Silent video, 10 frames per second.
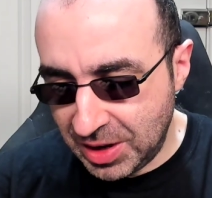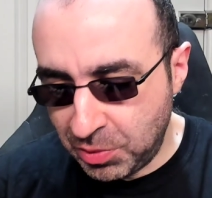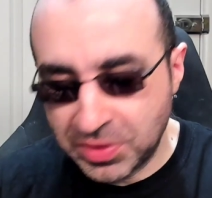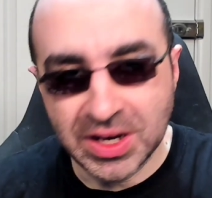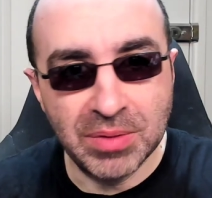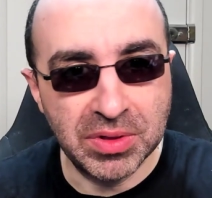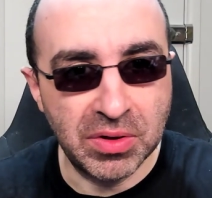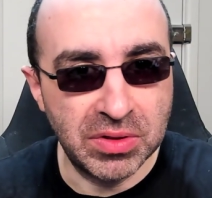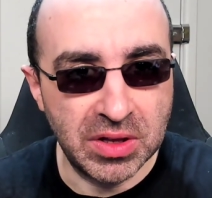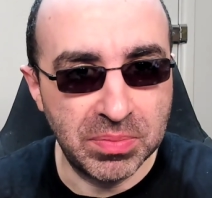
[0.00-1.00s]
I wasn't able
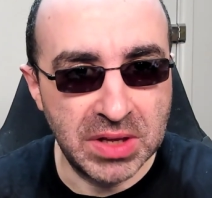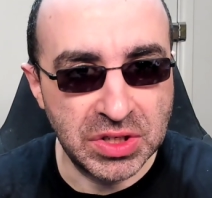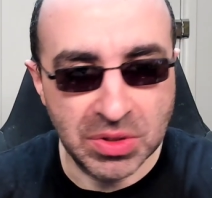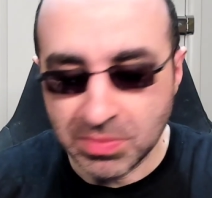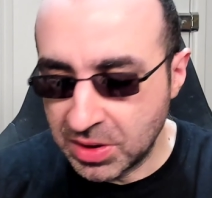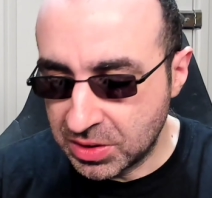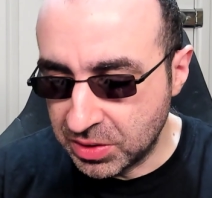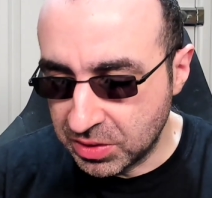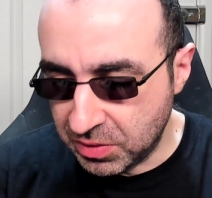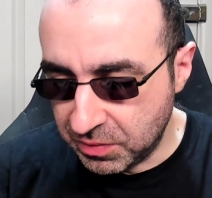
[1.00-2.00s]
to go to the optician
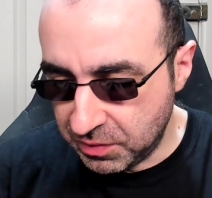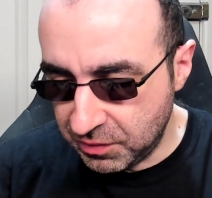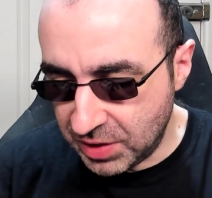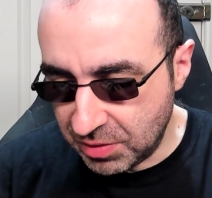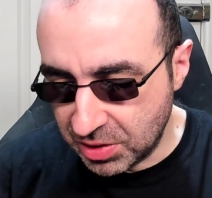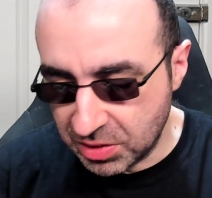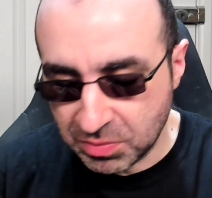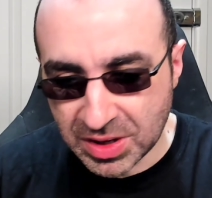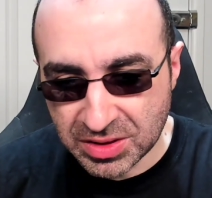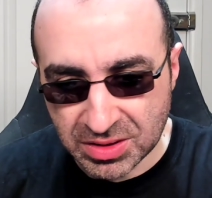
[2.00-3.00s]
because of
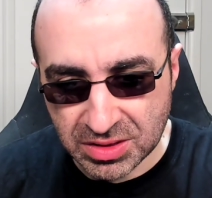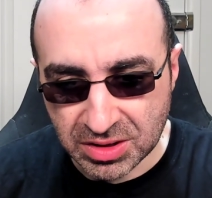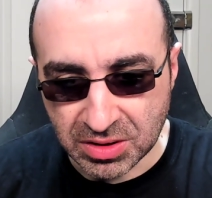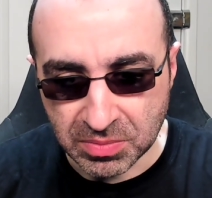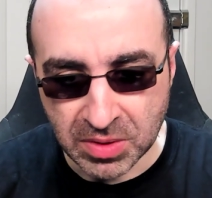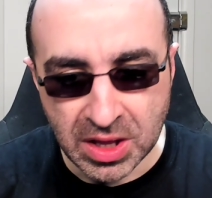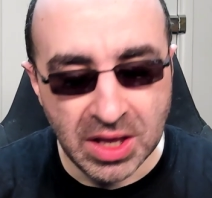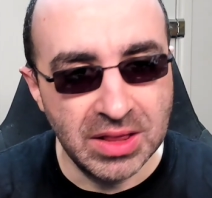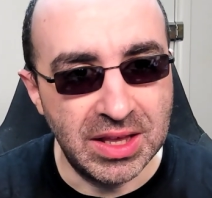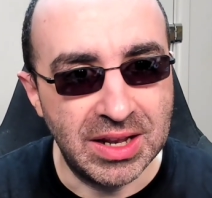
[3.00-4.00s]
various reasons.
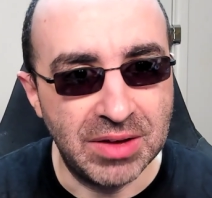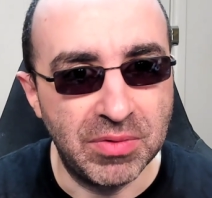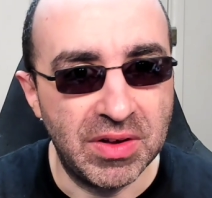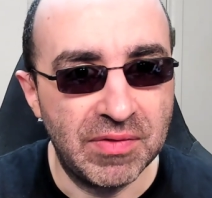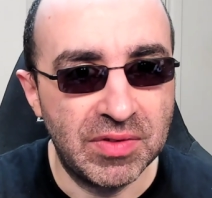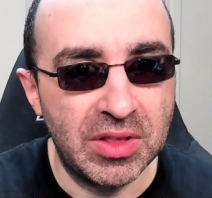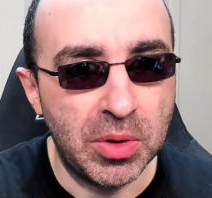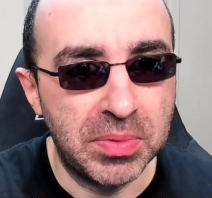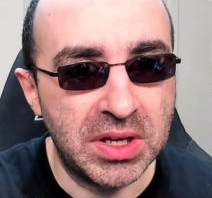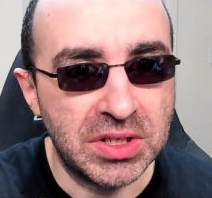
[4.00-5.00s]
Dealing with
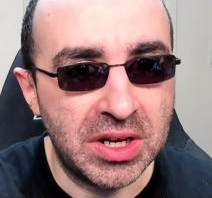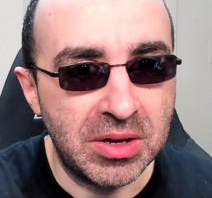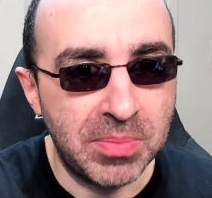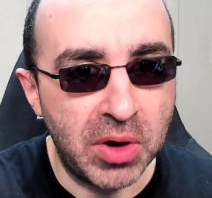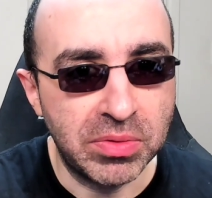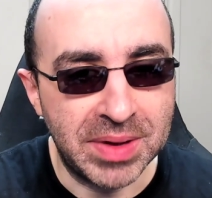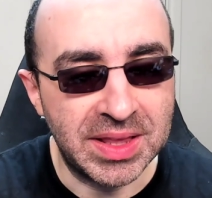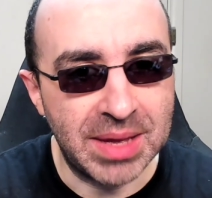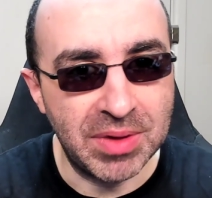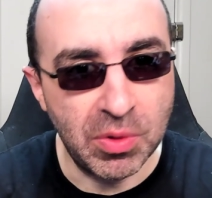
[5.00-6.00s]
the optician in
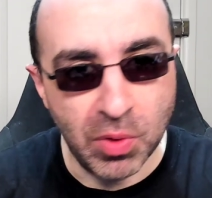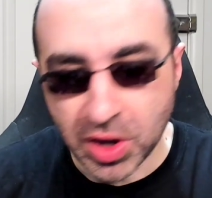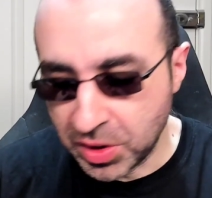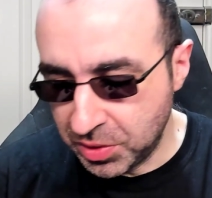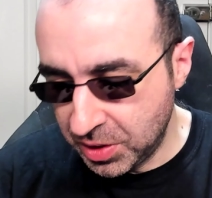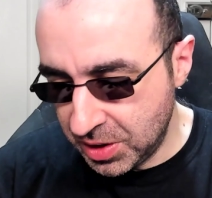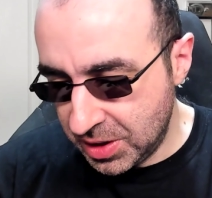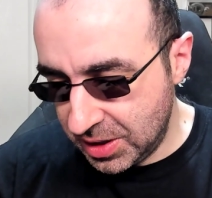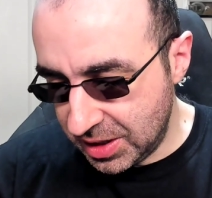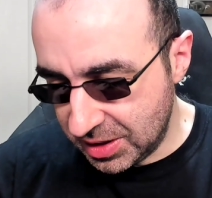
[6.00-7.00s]
post-pandemic world
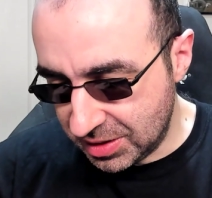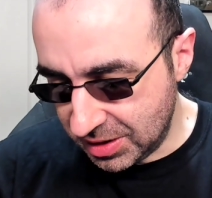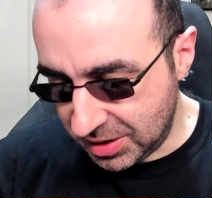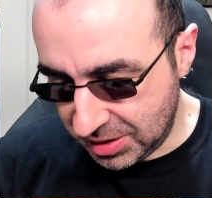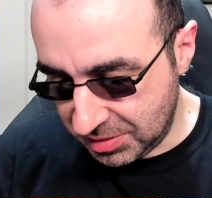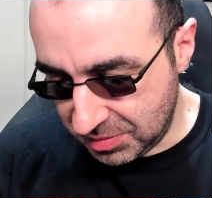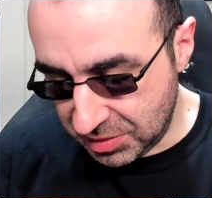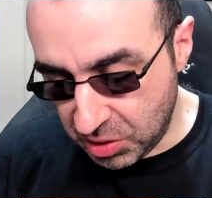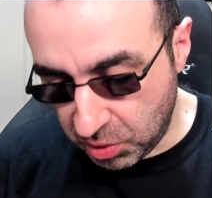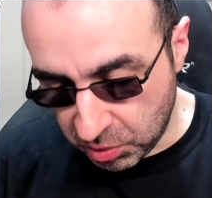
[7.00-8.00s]
is
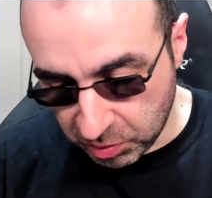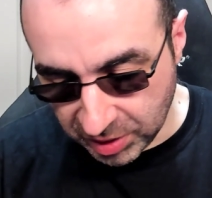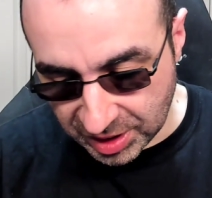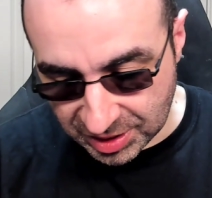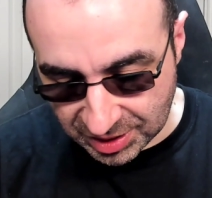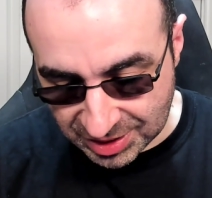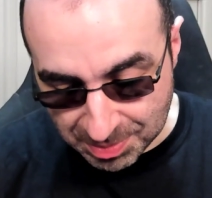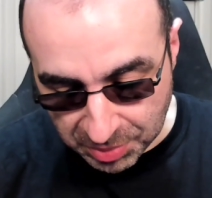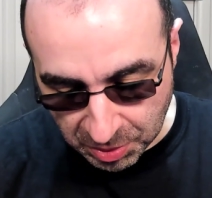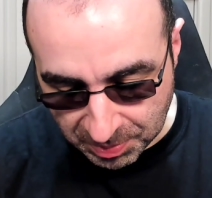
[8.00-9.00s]
not always
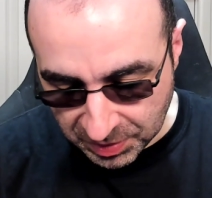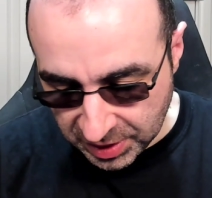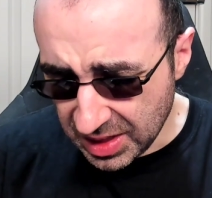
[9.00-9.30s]
simple.